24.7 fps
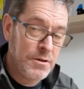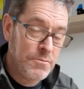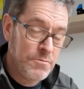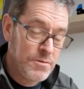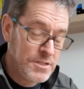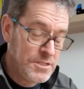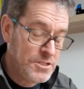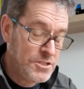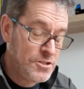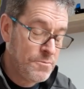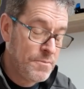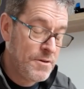which
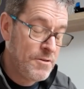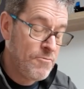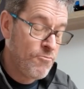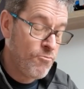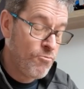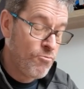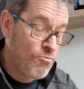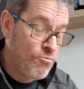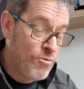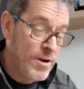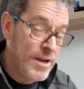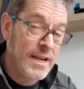should be
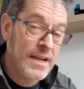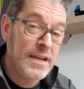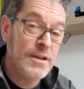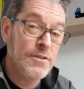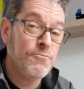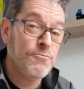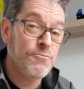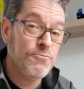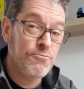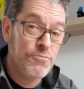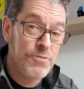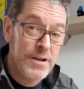really,
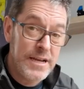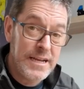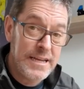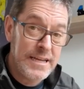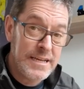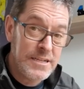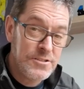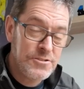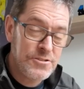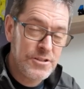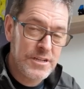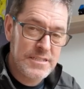really
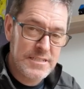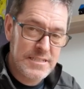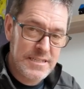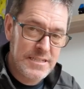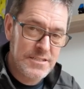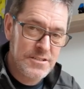interesting.